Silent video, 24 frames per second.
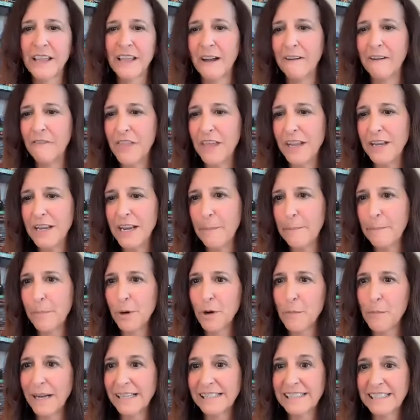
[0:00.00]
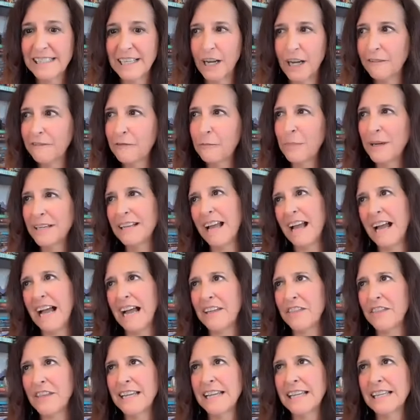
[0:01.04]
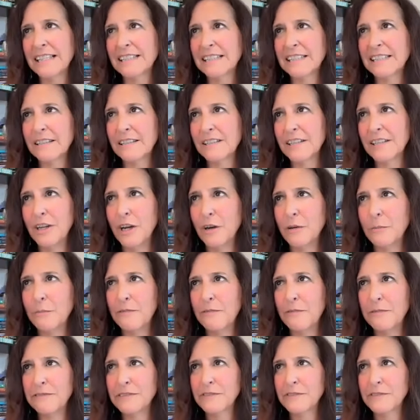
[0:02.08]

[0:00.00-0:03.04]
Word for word: of the number myself, but I think it's you know